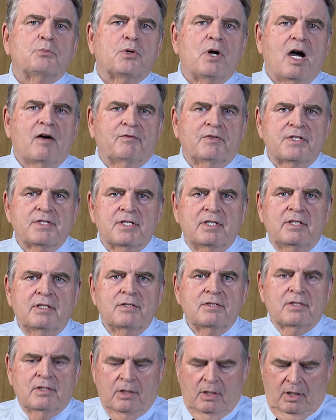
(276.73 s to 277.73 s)

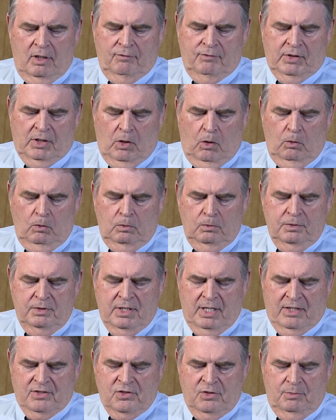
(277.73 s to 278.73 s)
prophecies of the Old
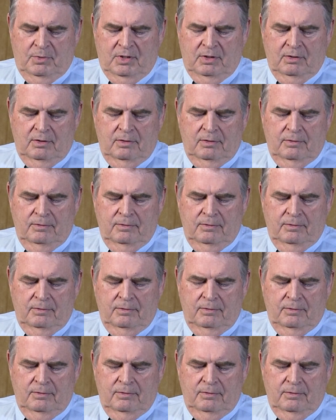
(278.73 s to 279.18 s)
Testament.